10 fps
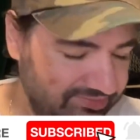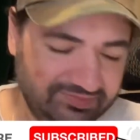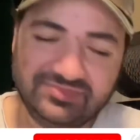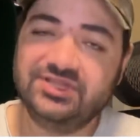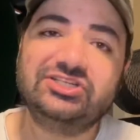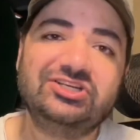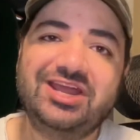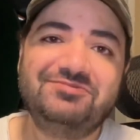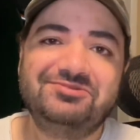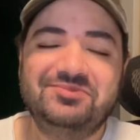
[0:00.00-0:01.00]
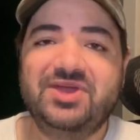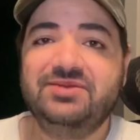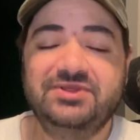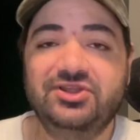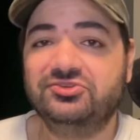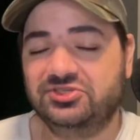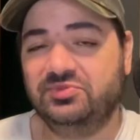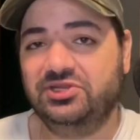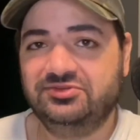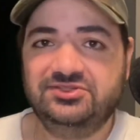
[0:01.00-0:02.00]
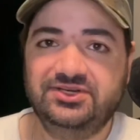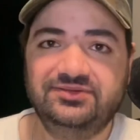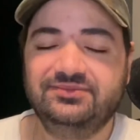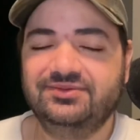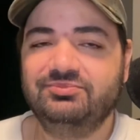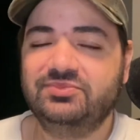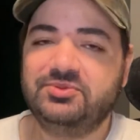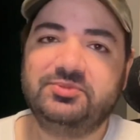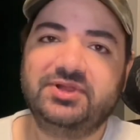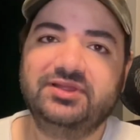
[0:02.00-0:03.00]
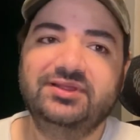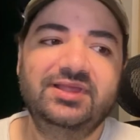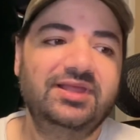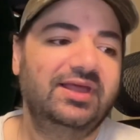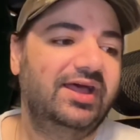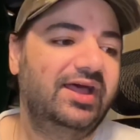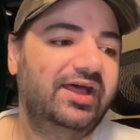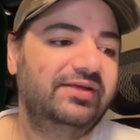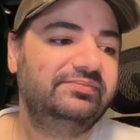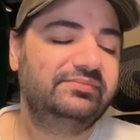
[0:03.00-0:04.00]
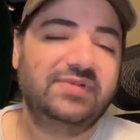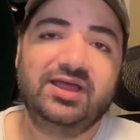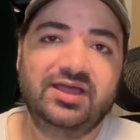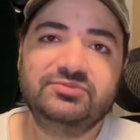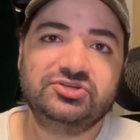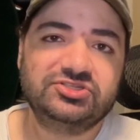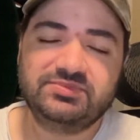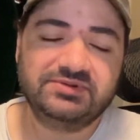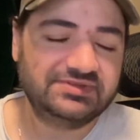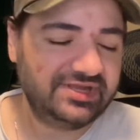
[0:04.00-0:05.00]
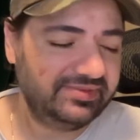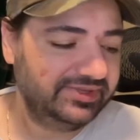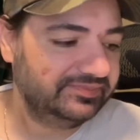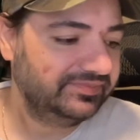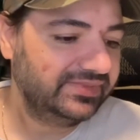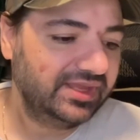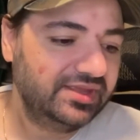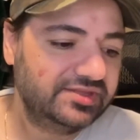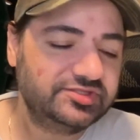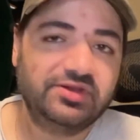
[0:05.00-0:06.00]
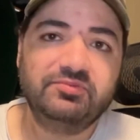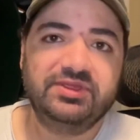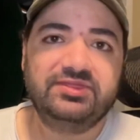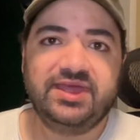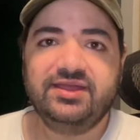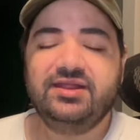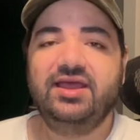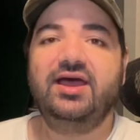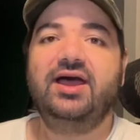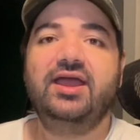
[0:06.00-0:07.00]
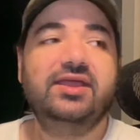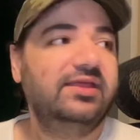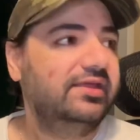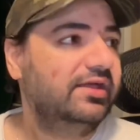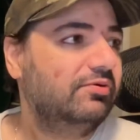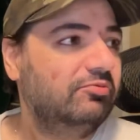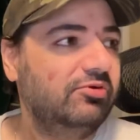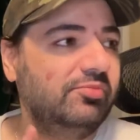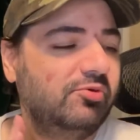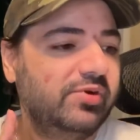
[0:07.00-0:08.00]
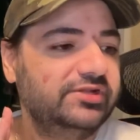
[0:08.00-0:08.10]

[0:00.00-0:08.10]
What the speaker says: the internet will remind me, no, somebody else did it, blah, blah, blah. I'm sure somebody will tell me. So with that, I am going